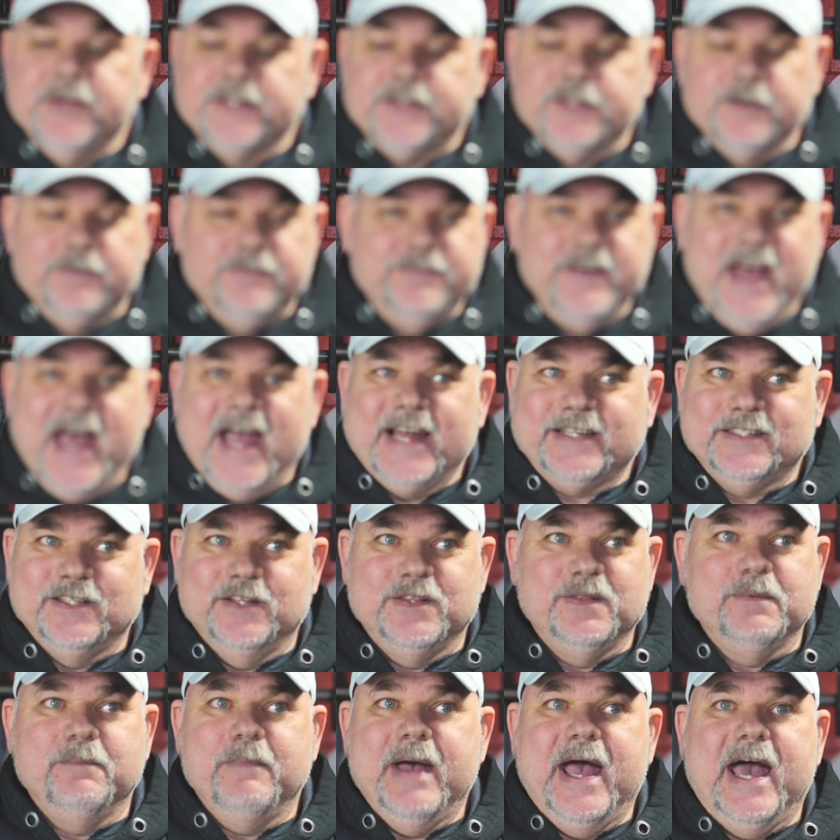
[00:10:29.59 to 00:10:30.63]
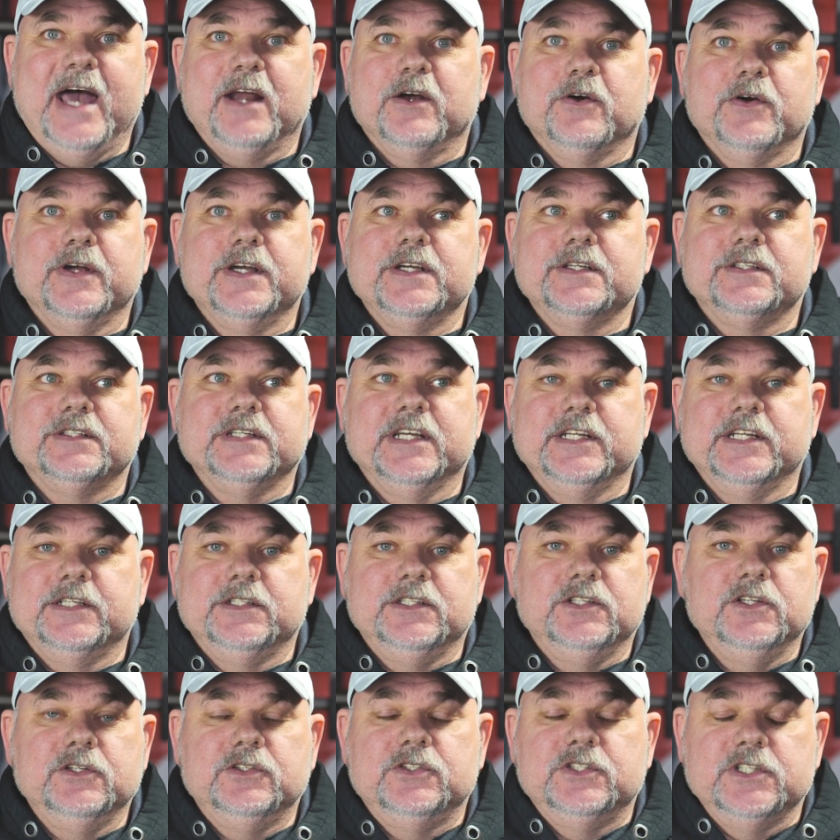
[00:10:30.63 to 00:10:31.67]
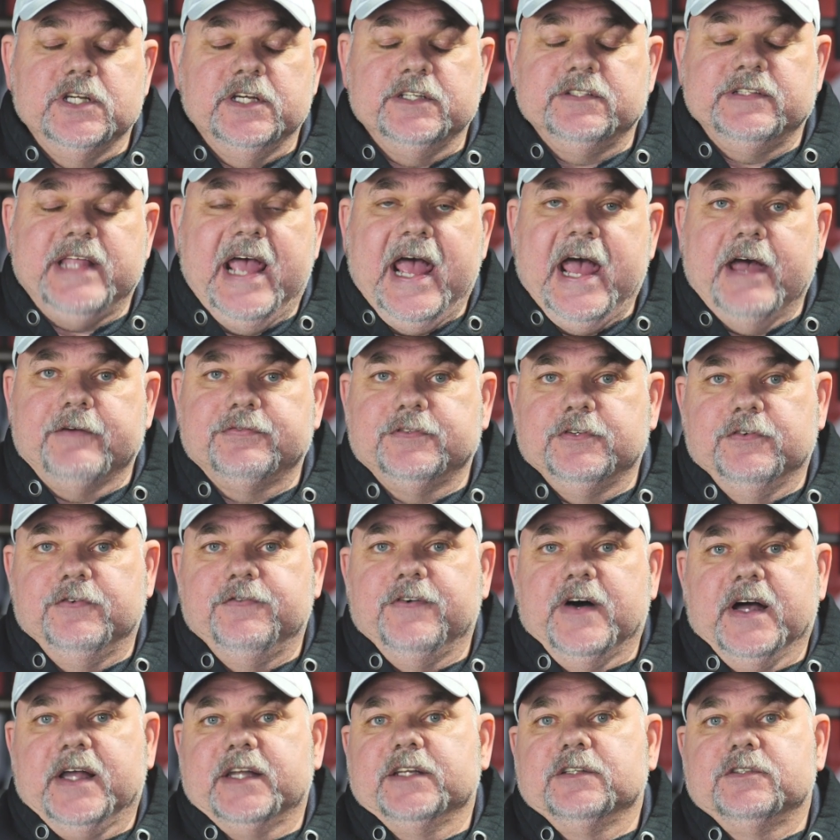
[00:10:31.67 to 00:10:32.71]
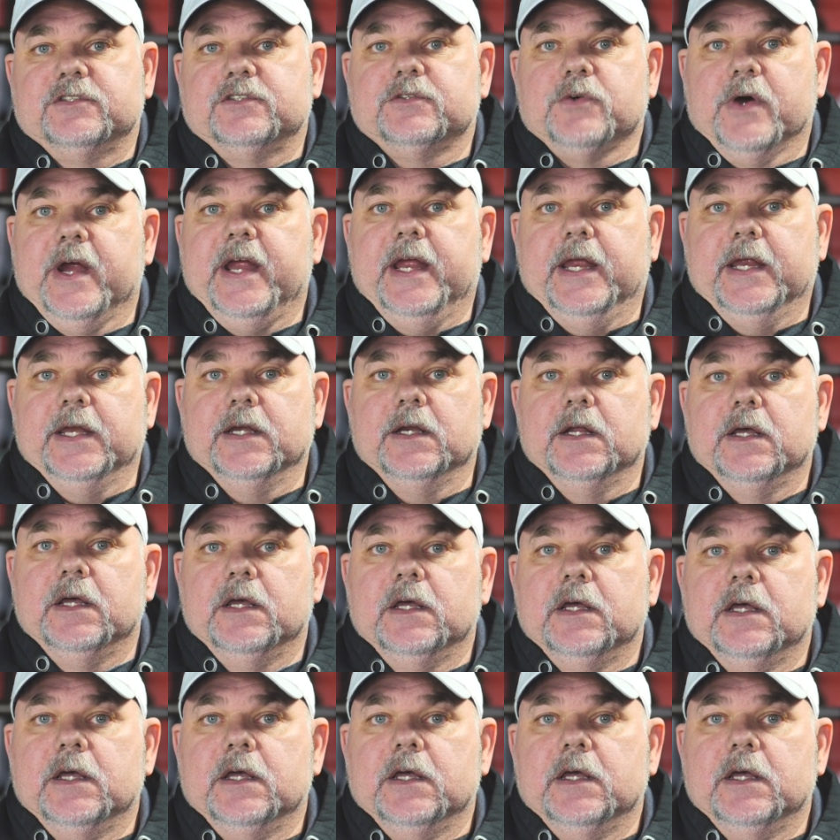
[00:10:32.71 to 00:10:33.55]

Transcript: But the fact of the matter is, you just have to fucking strain.